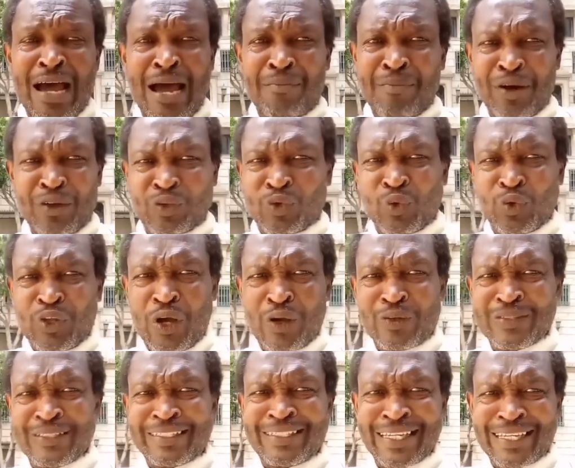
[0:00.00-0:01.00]
about
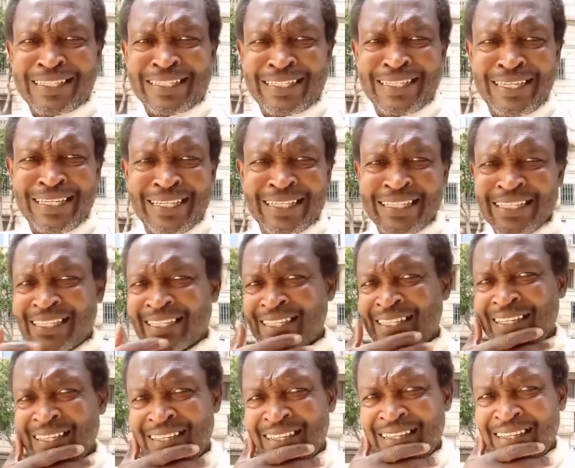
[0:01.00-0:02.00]
2016,
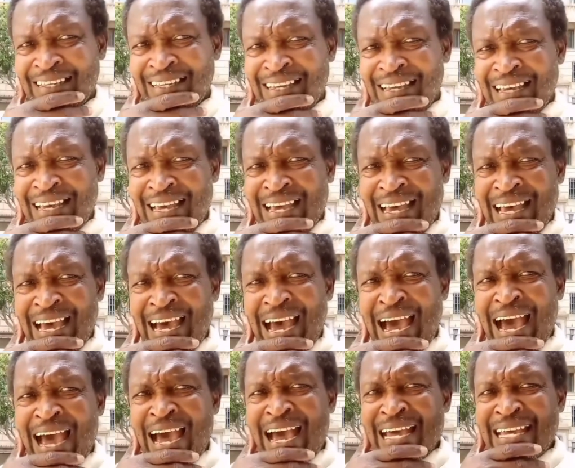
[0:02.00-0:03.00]

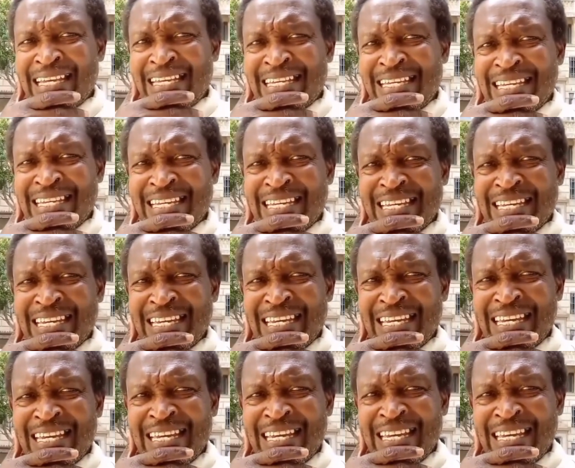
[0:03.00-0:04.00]
I
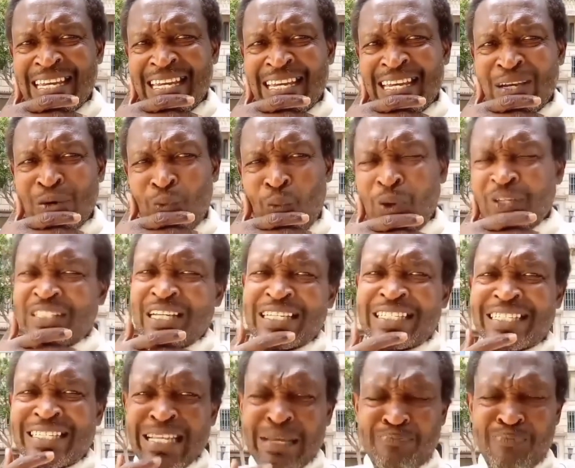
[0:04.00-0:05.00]
was not
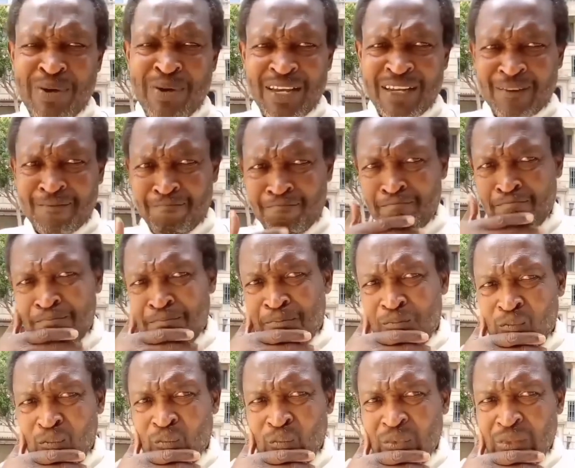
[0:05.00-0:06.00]
sleeping
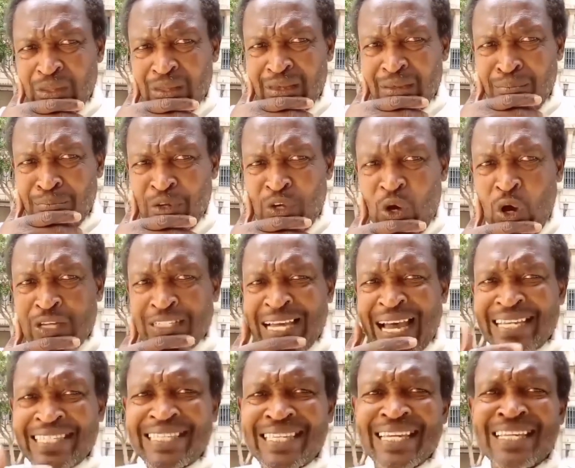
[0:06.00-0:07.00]
because
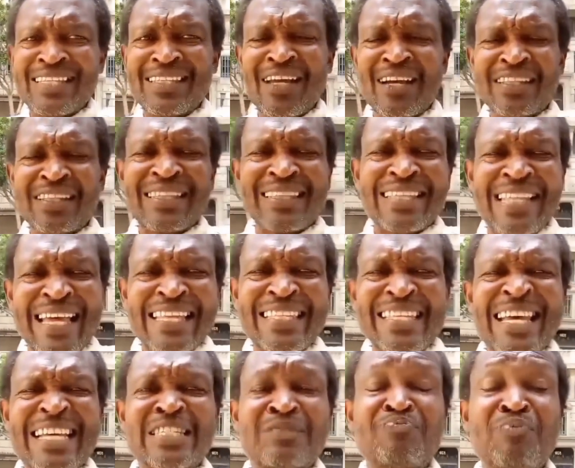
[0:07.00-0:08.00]
I didn't like
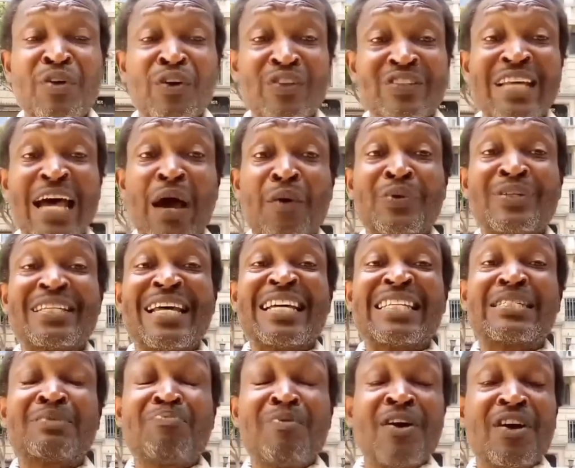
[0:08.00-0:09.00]
the experience I was
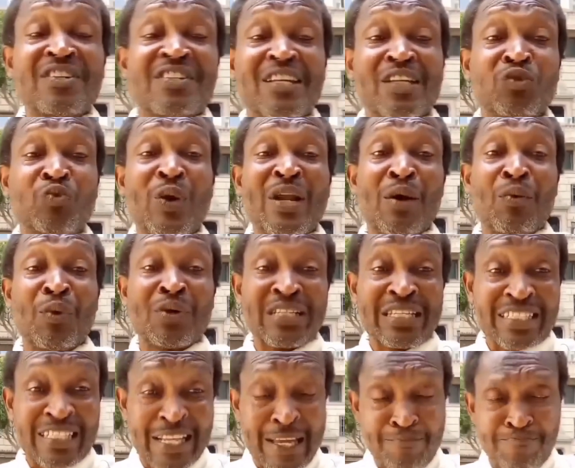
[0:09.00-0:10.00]
experiencing when I was
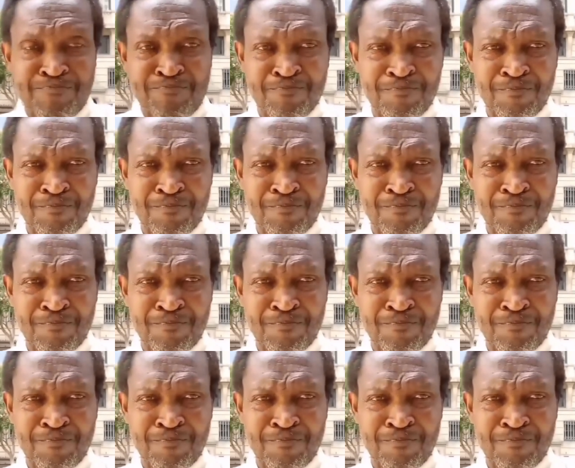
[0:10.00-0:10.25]
asleep.